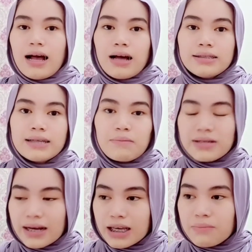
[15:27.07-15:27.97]
sabi
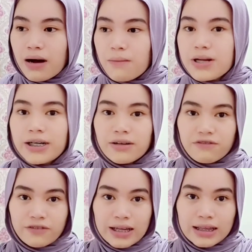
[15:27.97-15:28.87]
ng iba, we are not
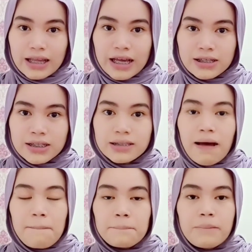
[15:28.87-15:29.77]
frontliners.
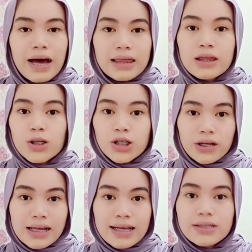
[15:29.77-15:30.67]
But the
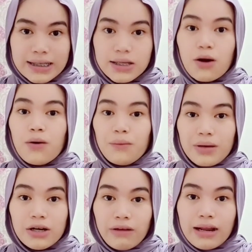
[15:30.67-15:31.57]
truth is, we
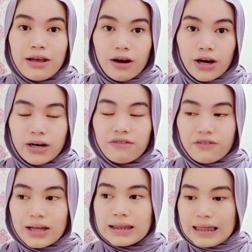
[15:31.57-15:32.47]
really are the
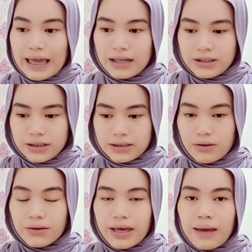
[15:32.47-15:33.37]
frontliners.
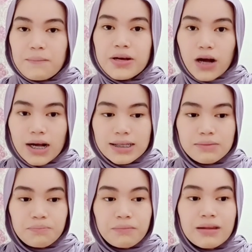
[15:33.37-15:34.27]
Okay, because
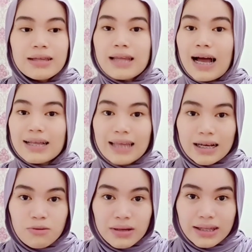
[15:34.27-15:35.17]
nakatago
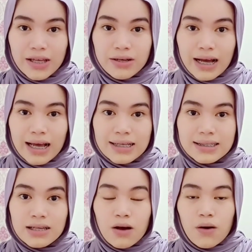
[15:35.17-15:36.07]
man tayo, guys.
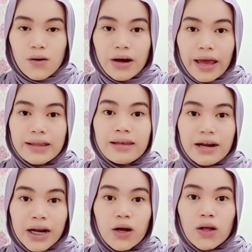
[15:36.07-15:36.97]
Okay,
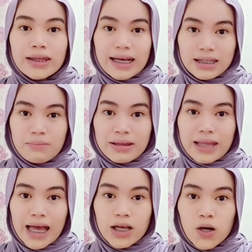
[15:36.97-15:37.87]
direct contact naman
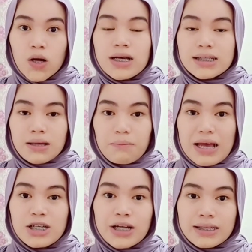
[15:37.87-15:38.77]
tayo sa
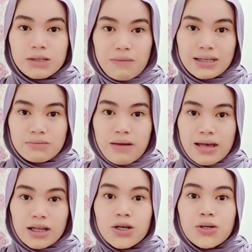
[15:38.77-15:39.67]
patient specimen.
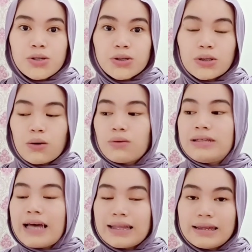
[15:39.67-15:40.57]
So
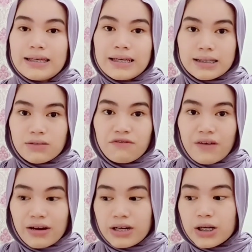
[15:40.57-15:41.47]
that is
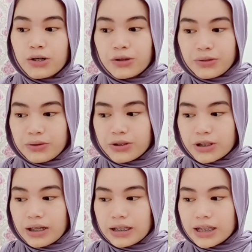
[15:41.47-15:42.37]
very
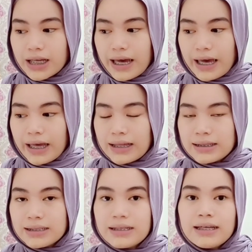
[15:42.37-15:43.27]
crucial. And
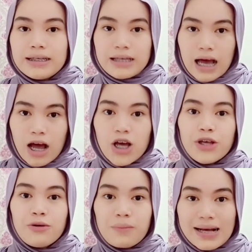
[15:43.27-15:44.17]
yeah,
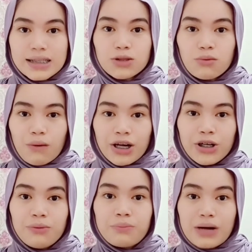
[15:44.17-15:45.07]
you must wear
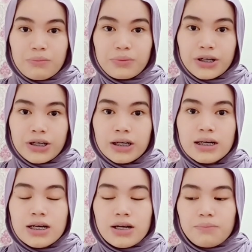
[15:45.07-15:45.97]
your proper
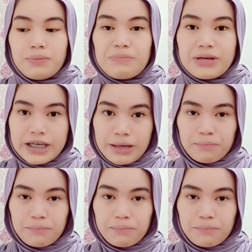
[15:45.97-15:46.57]
PPE.